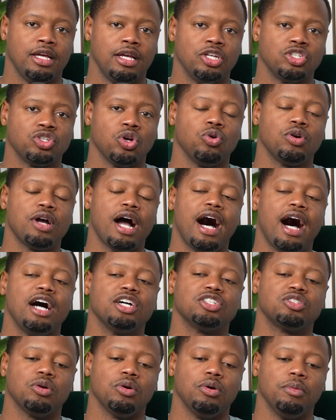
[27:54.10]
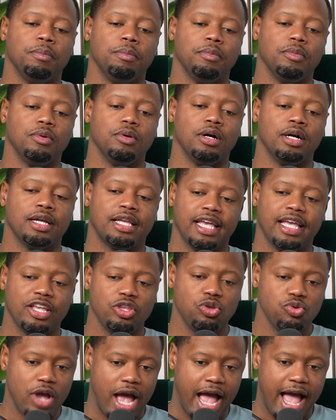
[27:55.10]
So guys, again,
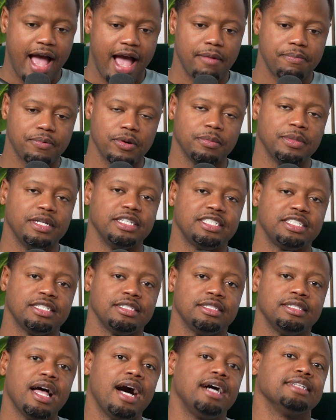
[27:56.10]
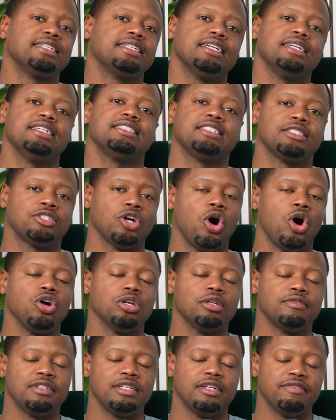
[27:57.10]
you have permission not to listen to
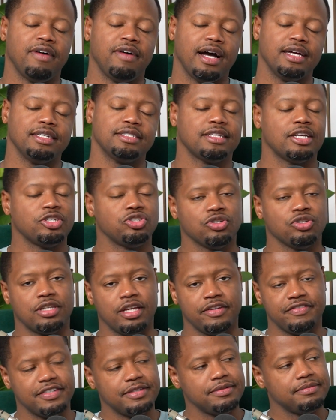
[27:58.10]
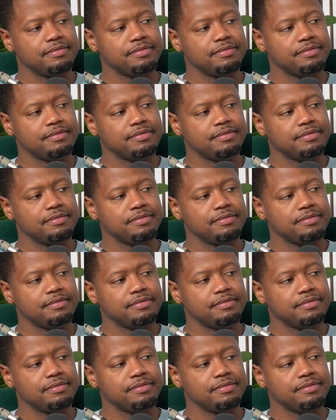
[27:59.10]
all of the advice that you're given.